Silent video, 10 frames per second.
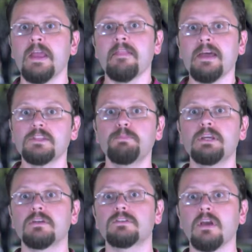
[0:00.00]
That's
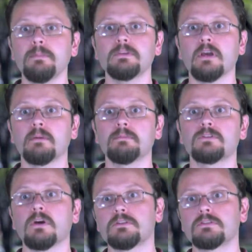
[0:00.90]
because some assignments
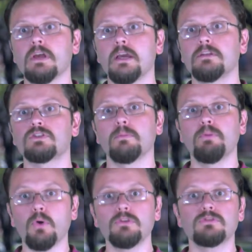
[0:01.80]
are designed as components